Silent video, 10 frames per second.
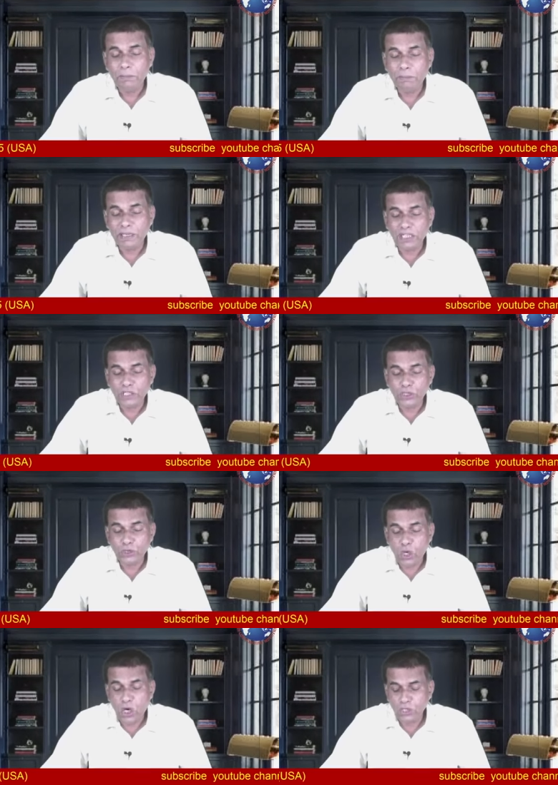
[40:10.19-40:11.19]
brother
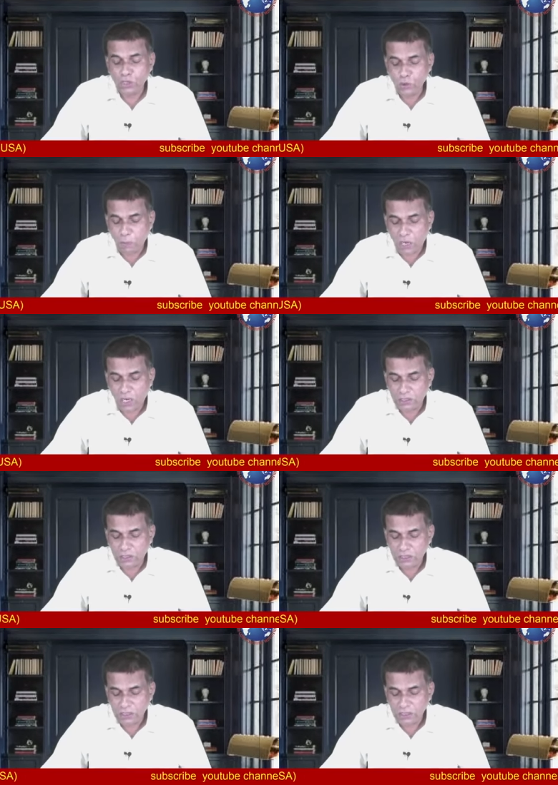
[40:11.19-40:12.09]
john hubert